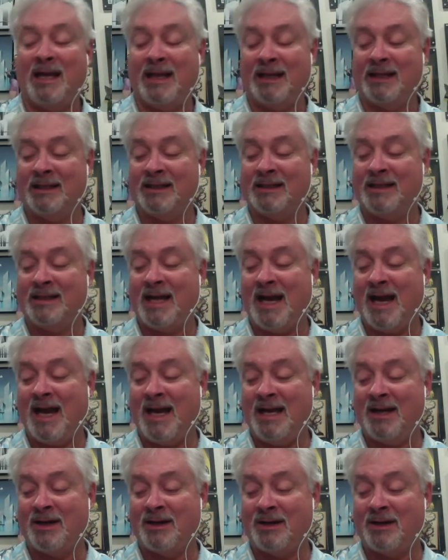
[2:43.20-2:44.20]
an
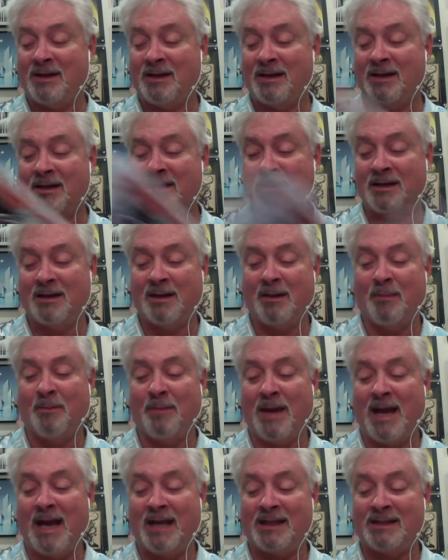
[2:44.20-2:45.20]
entire
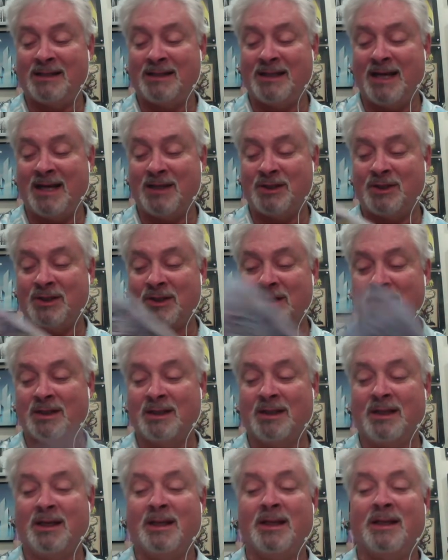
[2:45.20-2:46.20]
back section
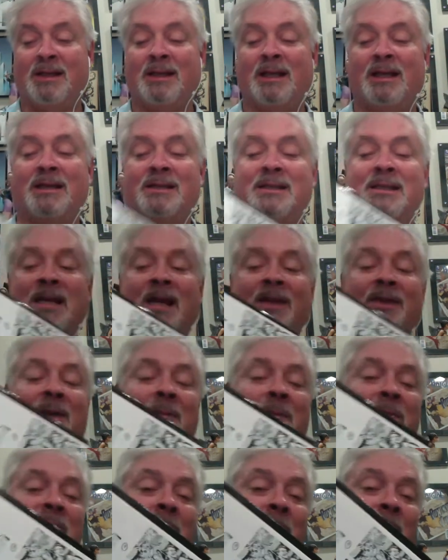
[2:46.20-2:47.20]
that is nothing
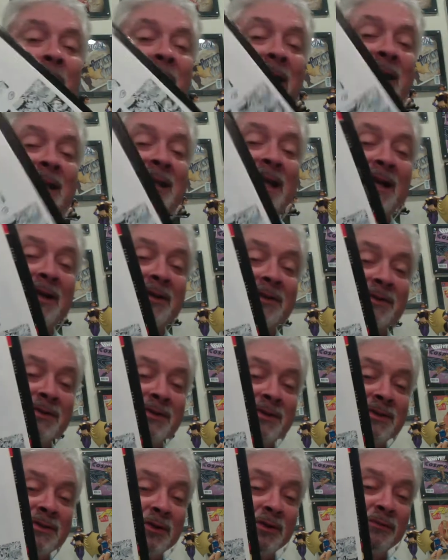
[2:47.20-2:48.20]
but the breakdowns.
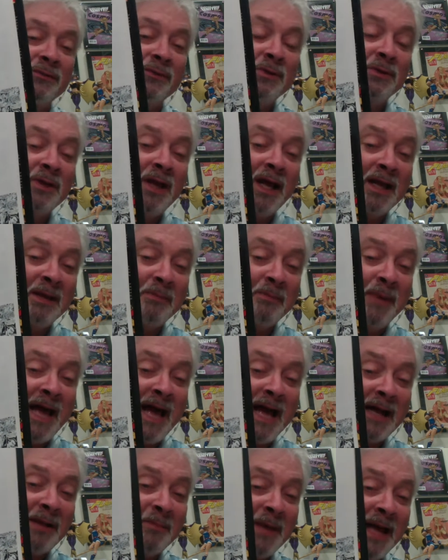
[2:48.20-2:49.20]
So if you like
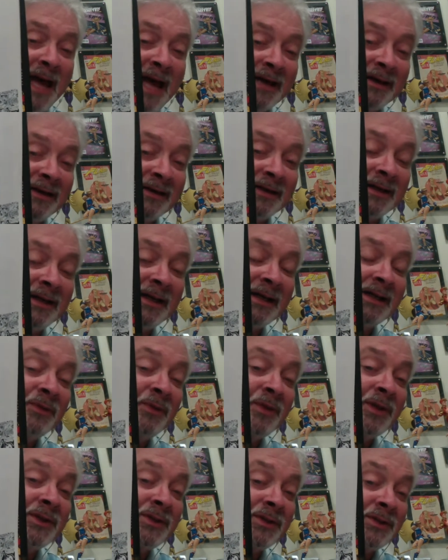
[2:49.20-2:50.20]
back matter,
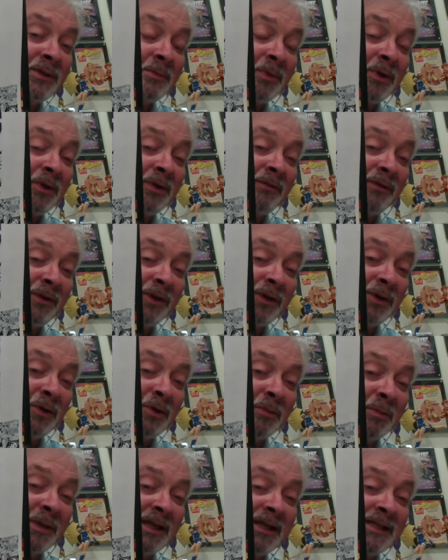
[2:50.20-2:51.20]
this is a book for
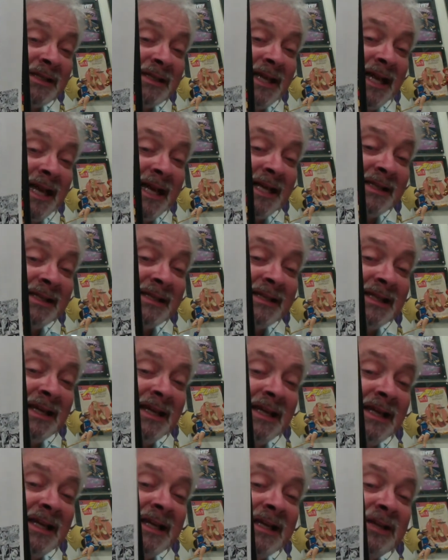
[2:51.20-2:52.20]
you because it has
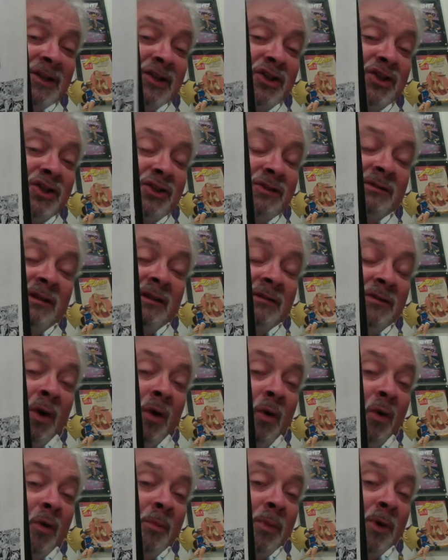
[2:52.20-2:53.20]
the
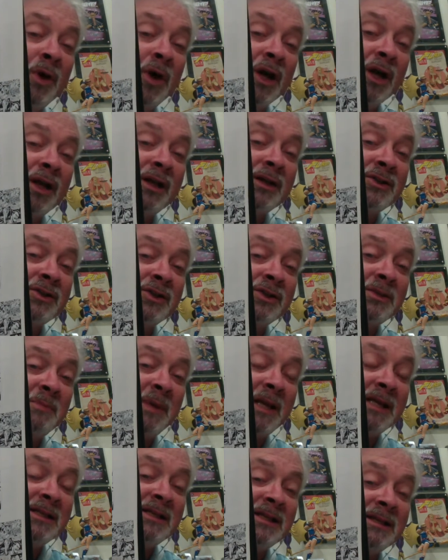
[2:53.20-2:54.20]
whole book just
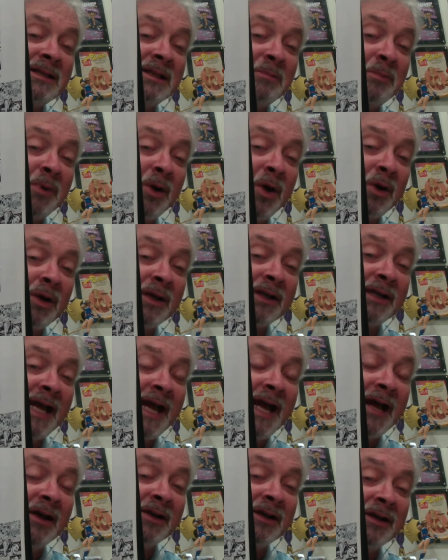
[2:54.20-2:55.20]
basically broken
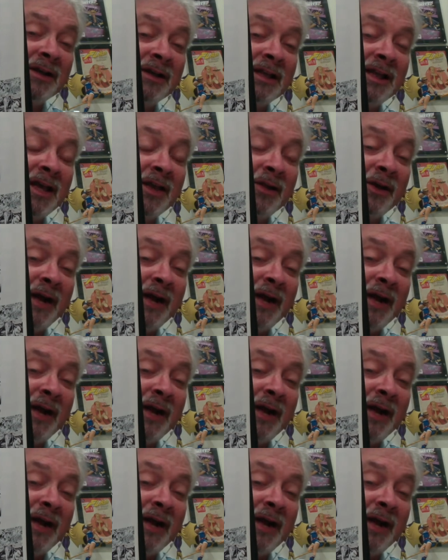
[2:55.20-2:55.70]
down in the other